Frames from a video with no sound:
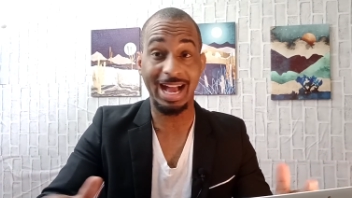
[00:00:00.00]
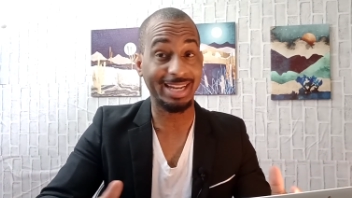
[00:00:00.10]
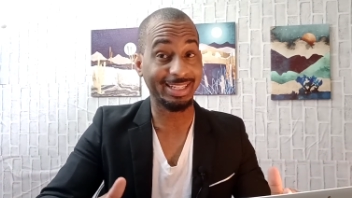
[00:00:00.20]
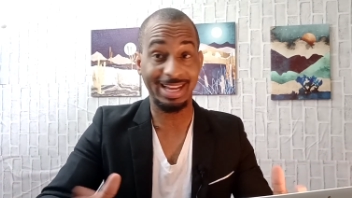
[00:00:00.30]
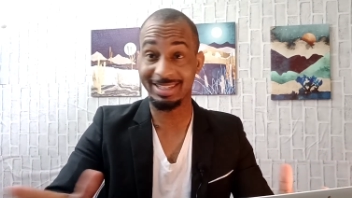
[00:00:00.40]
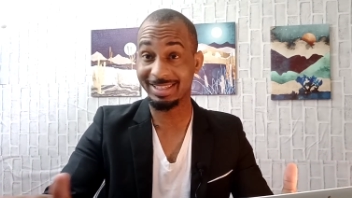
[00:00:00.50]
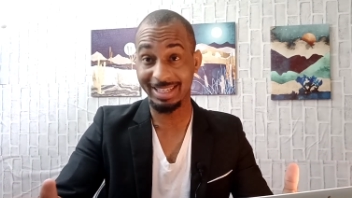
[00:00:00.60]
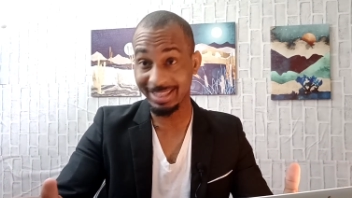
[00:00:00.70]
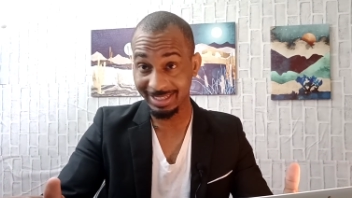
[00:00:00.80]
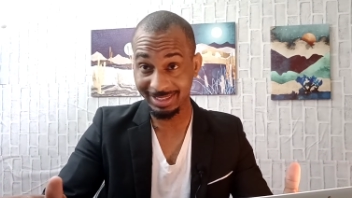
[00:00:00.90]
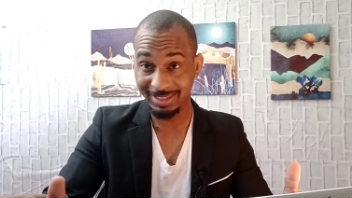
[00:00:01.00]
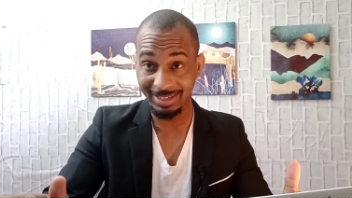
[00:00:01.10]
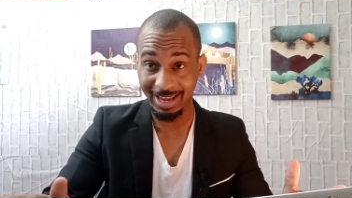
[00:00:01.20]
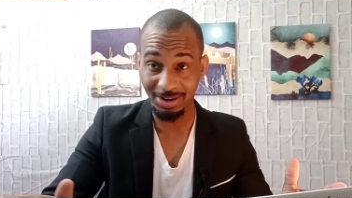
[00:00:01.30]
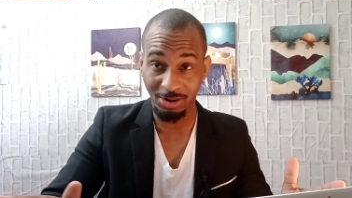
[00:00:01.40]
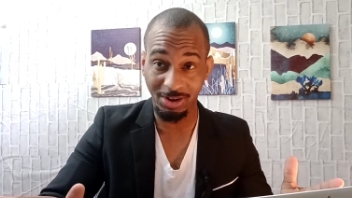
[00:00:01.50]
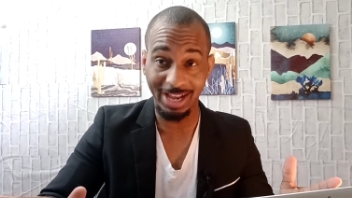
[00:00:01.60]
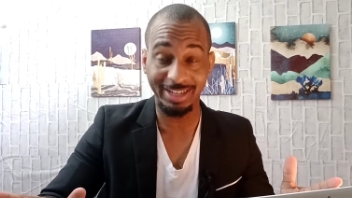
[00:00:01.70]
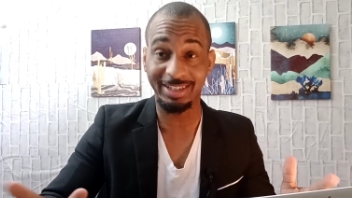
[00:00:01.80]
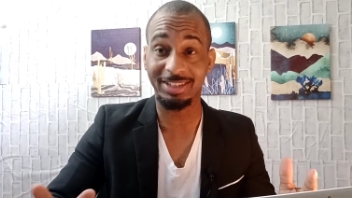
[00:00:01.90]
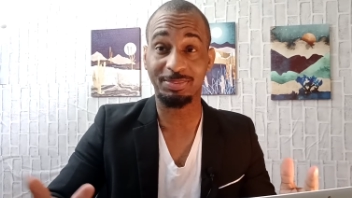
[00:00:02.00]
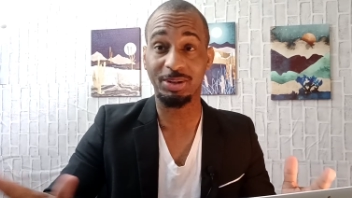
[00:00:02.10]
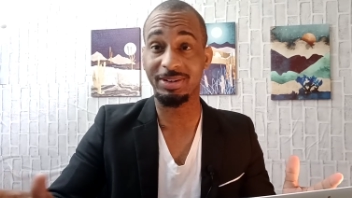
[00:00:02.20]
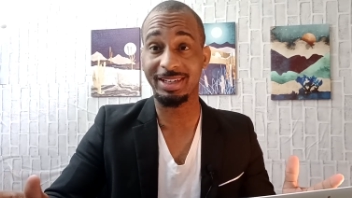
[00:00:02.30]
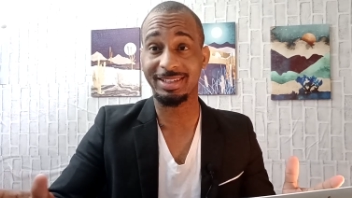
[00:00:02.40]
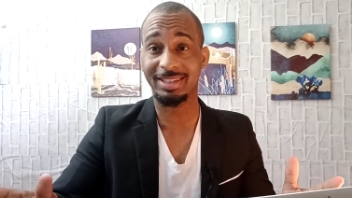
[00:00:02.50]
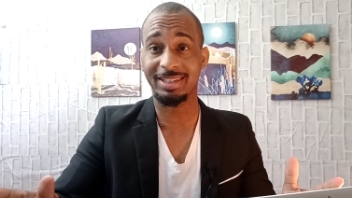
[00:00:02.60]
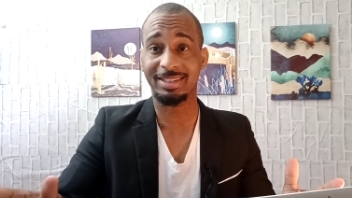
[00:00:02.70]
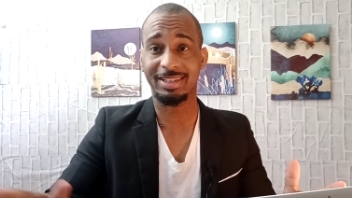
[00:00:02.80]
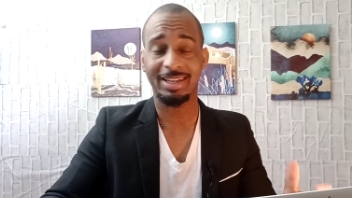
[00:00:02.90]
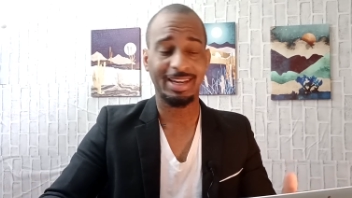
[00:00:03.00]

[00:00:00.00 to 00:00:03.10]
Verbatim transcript: I did not see this at all. I didn't experience this.